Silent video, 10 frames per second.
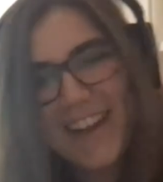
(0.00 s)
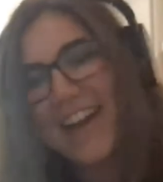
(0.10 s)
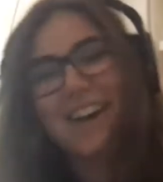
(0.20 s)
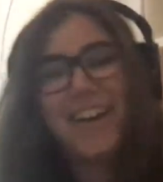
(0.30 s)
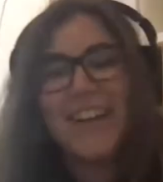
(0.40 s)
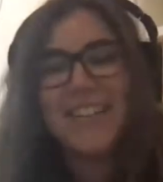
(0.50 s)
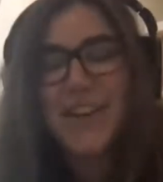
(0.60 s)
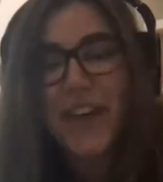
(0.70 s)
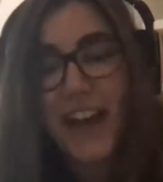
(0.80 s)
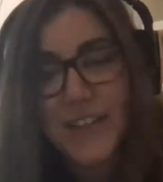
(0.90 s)
All right. So
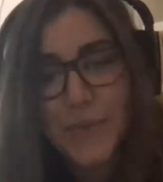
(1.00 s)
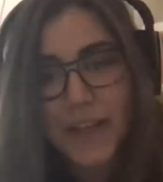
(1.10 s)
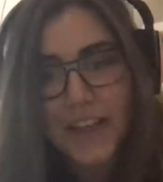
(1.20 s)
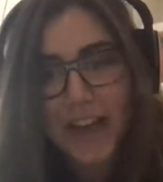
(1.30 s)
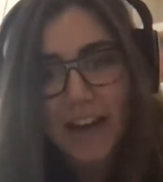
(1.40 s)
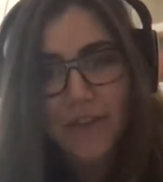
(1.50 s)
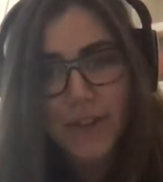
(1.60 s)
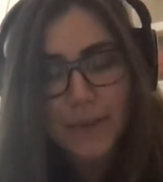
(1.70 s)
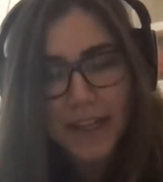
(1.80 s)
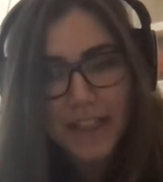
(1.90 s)
yes, we have
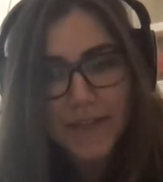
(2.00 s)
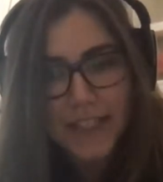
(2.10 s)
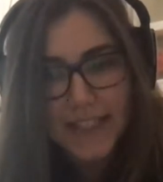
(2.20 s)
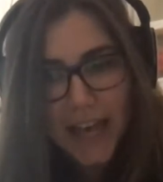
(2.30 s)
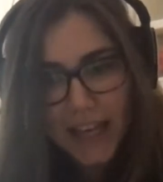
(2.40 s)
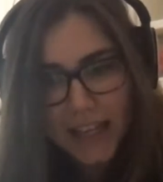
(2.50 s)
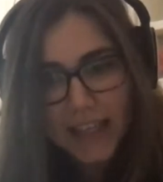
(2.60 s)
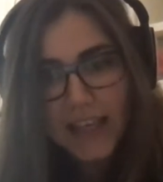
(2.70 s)
those meetings via Slack.